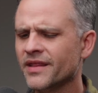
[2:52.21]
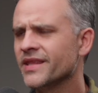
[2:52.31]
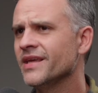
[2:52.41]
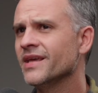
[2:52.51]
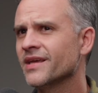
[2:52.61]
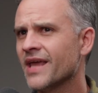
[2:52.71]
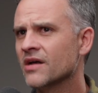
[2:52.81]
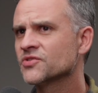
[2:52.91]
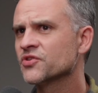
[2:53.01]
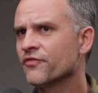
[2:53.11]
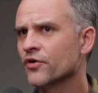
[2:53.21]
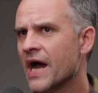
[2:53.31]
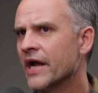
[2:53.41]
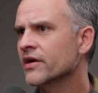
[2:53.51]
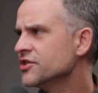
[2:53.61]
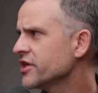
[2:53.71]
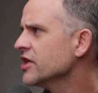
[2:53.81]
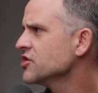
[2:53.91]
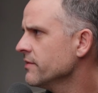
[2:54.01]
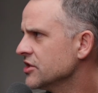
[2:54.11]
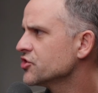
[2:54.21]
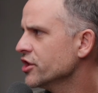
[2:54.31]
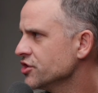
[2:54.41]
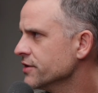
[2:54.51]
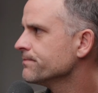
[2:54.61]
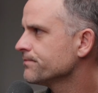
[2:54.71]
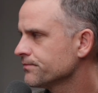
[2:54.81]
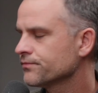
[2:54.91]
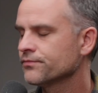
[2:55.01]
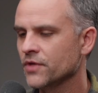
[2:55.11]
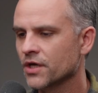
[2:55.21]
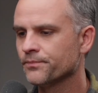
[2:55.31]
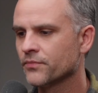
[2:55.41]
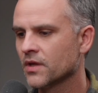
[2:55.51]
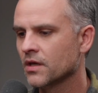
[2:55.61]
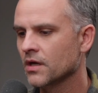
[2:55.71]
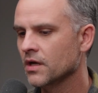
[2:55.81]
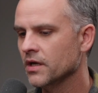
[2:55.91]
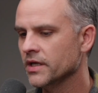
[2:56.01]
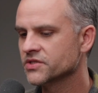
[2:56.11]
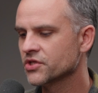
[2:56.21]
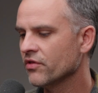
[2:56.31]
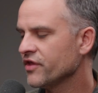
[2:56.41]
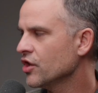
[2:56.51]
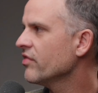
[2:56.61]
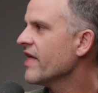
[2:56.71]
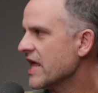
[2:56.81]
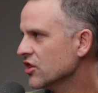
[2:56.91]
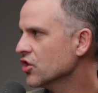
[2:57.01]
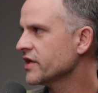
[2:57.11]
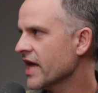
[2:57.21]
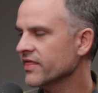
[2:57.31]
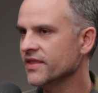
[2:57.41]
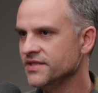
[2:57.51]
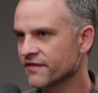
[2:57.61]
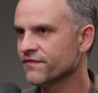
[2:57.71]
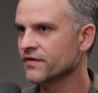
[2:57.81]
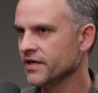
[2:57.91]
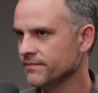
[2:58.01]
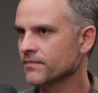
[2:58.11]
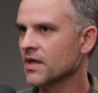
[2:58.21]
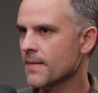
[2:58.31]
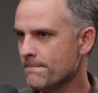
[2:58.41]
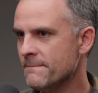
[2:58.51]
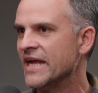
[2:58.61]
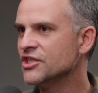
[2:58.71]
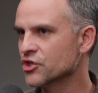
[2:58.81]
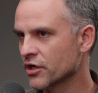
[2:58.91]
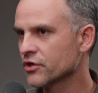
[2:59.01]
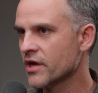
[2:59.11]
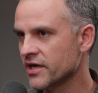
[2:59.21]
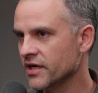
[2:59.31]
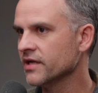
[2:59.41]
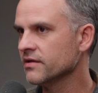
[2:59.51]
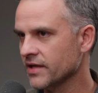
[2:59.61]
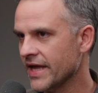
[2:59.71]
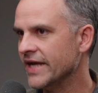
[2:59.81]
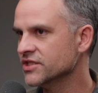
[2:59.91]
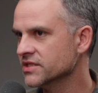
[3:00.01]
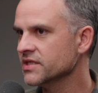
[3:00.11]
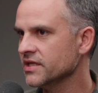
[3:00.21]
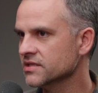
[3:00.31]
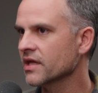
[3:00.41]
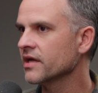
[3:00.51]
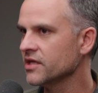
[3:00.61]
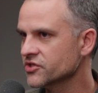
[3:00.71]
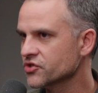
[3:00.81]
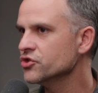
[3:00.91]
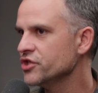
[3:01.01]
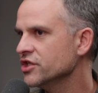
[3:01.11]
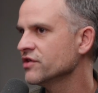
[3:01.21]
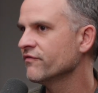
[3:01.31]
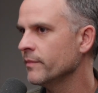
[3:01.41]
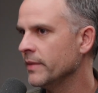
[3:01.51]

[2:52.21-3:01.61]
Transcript: the Council for Higher Education Administration. Yep. Uh, and so you know they look at the different major accrediting agencies like the Association for